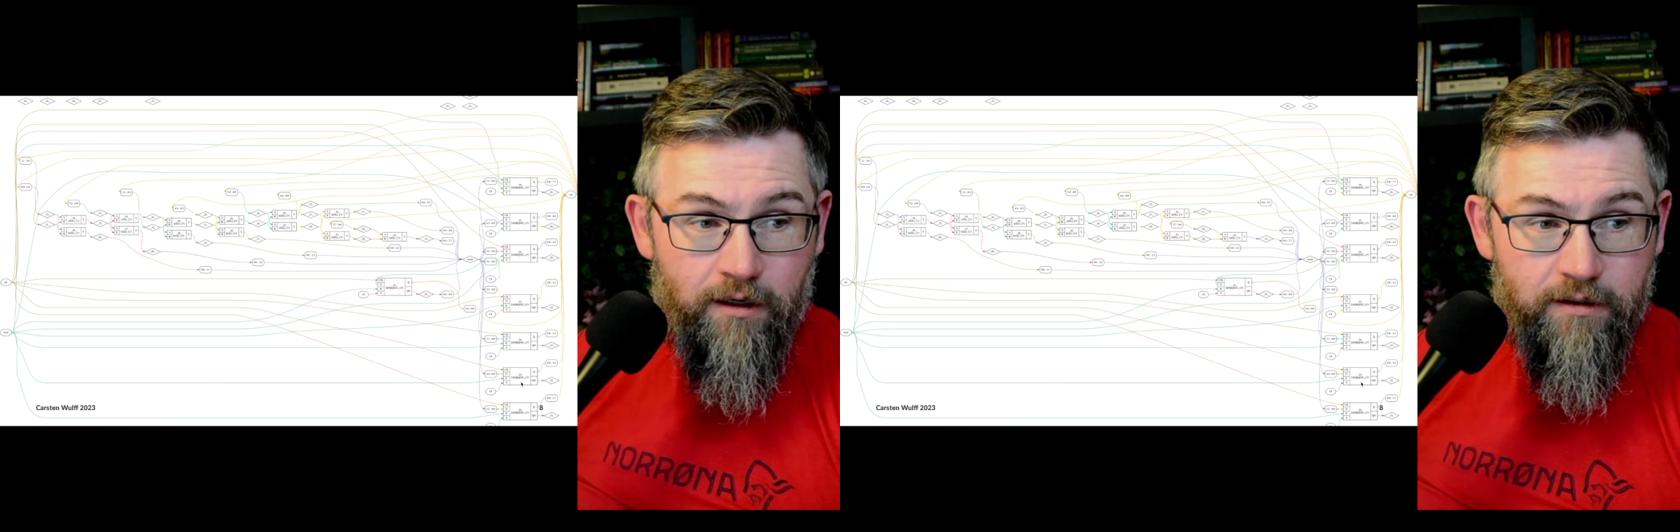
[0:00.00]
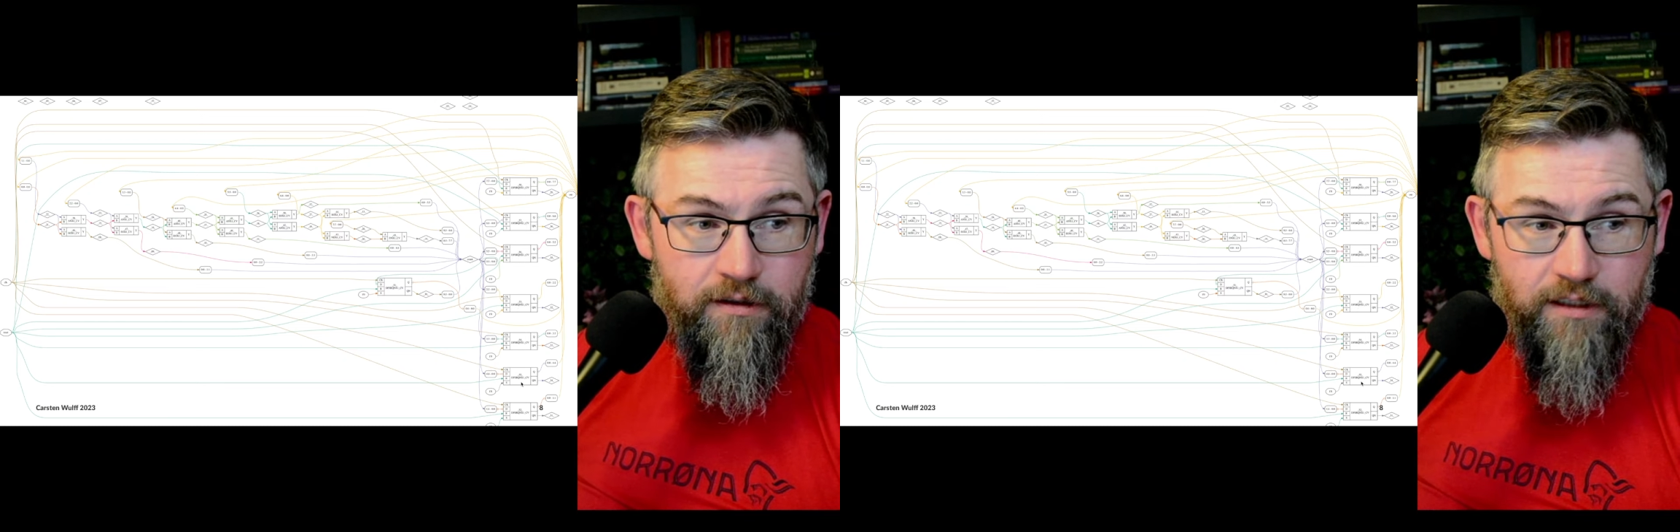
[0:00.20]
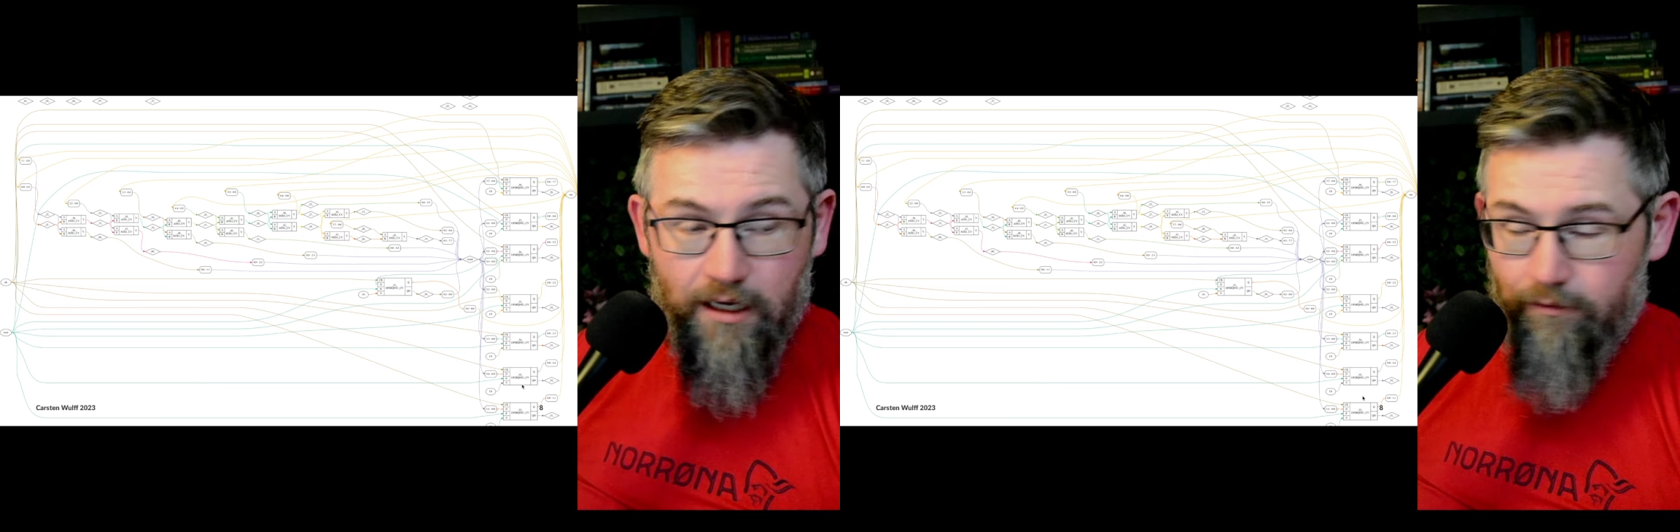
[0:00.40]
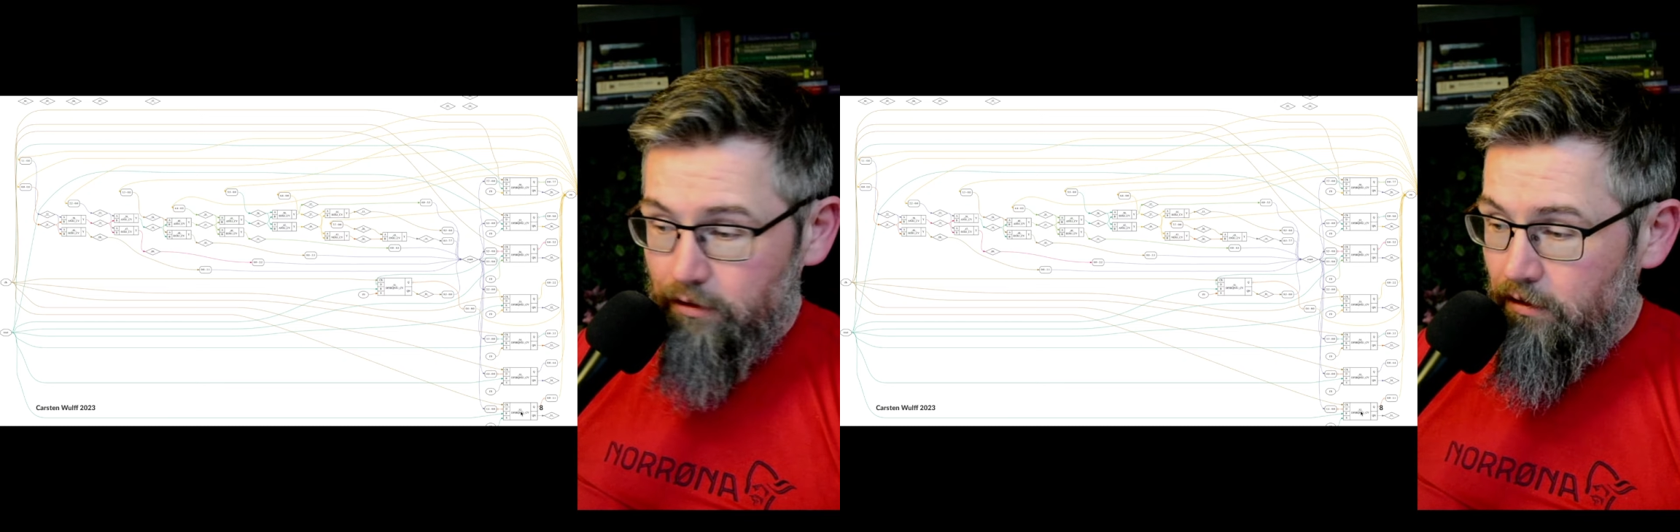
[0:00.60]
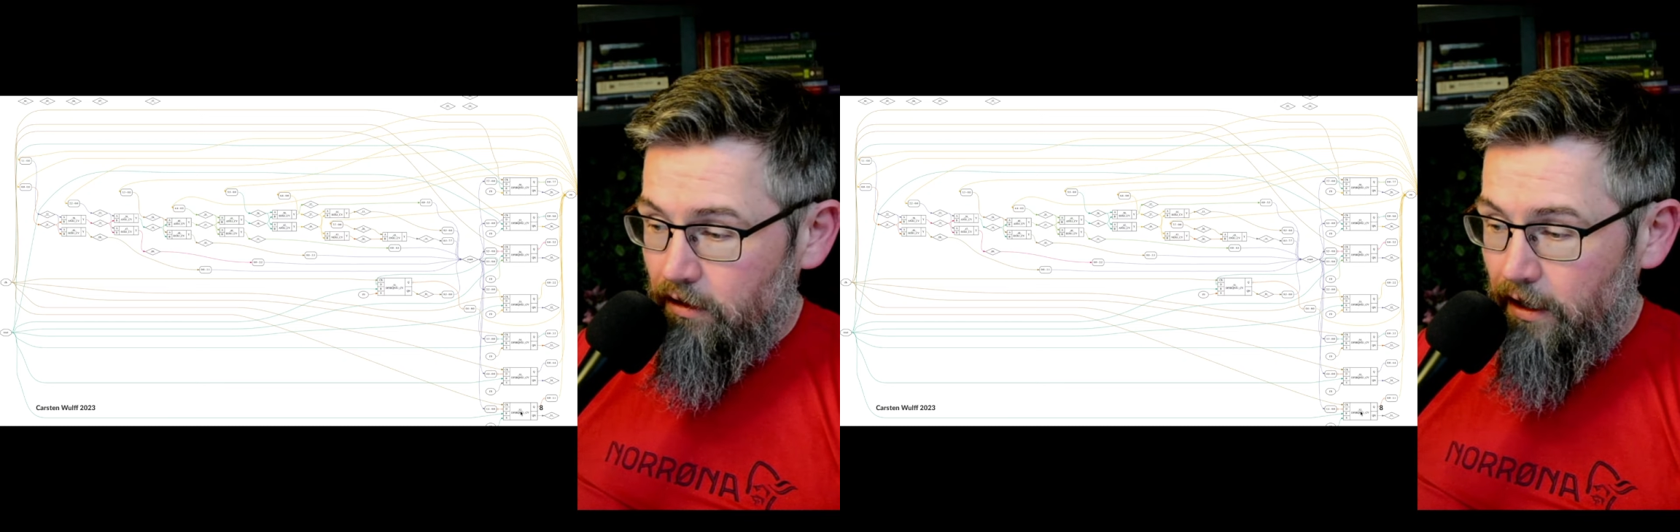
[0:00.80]

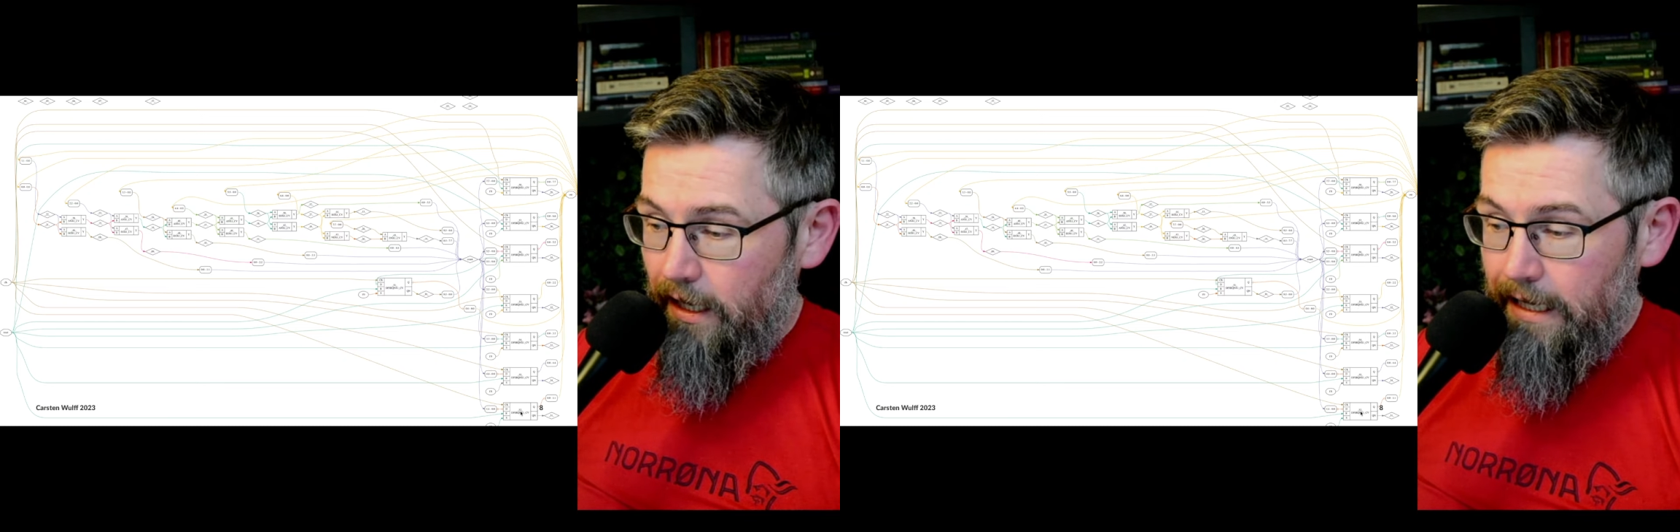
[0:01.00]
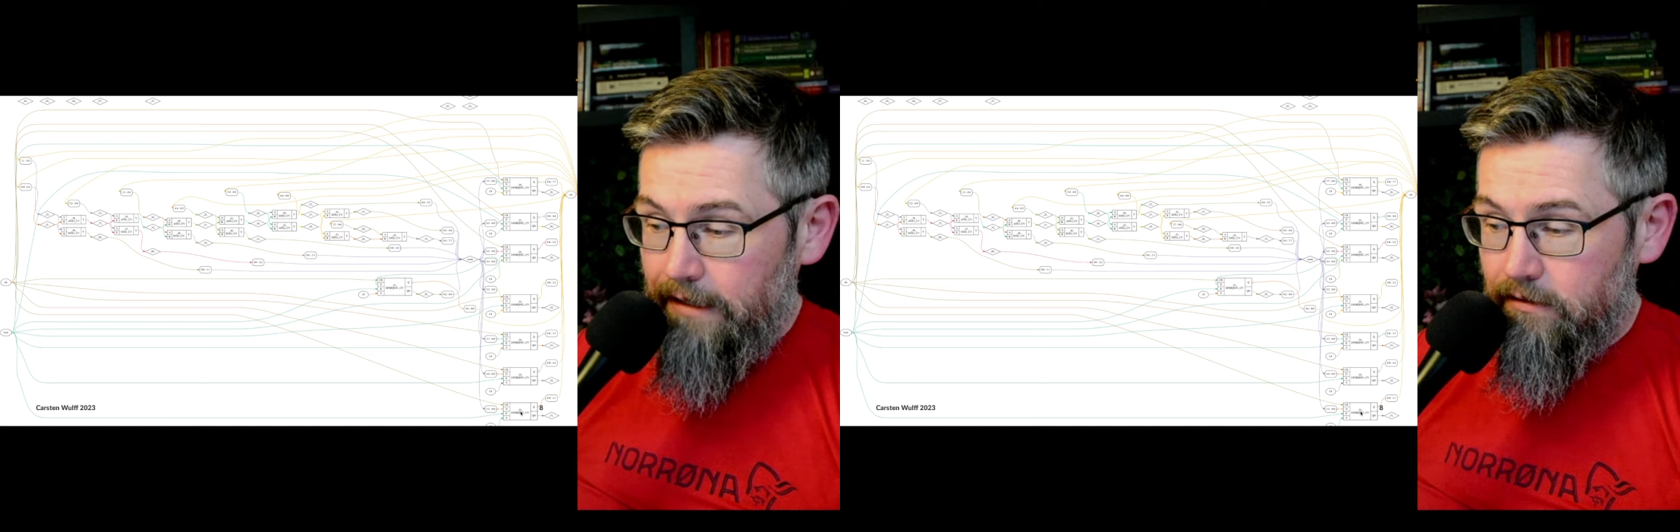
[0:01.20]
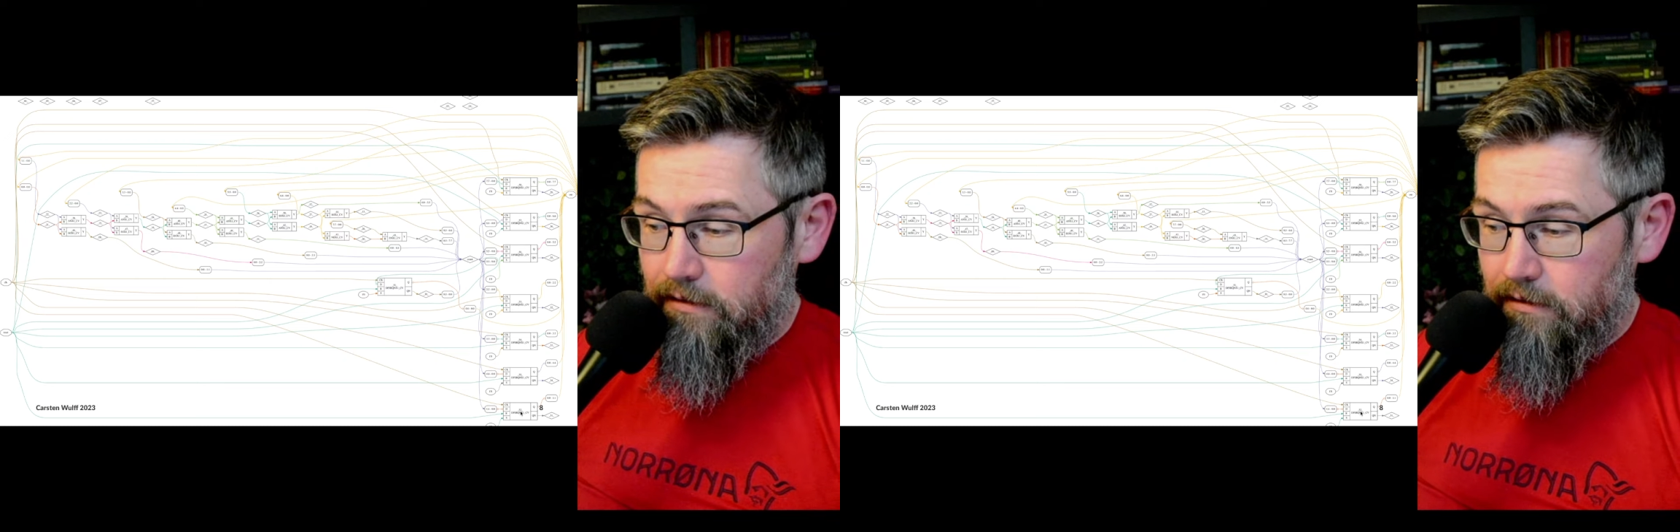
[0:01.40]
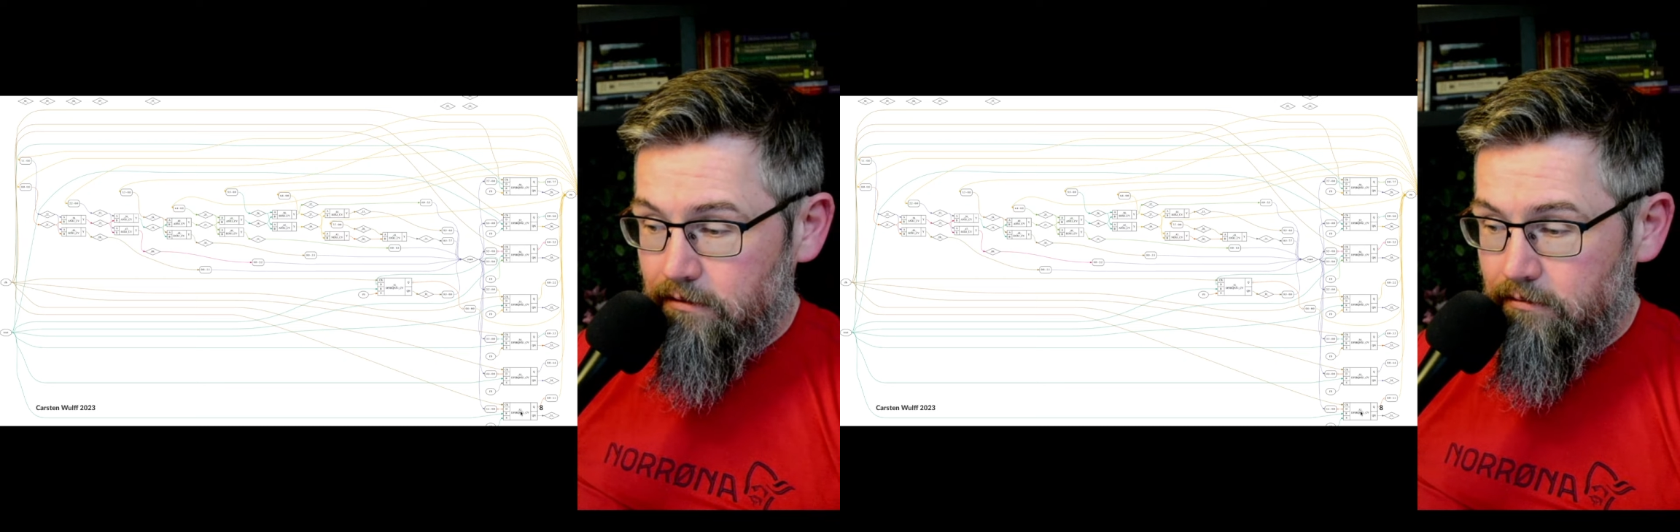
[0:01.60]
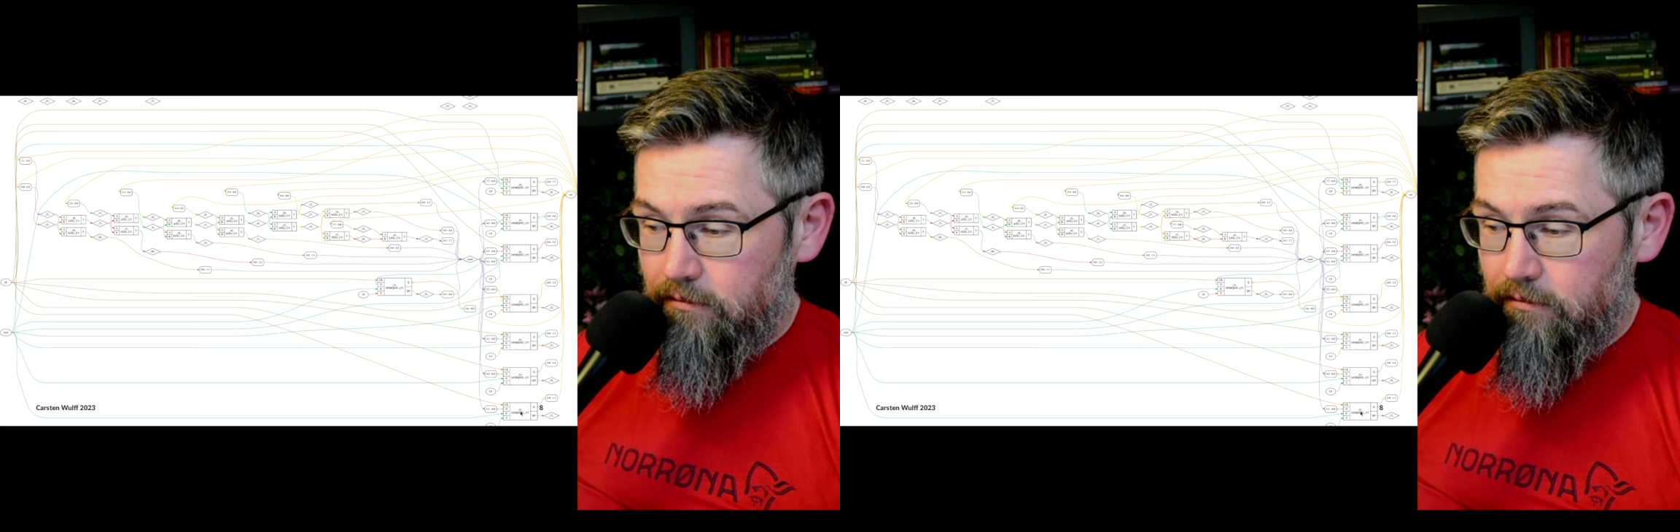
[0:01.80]
7, 8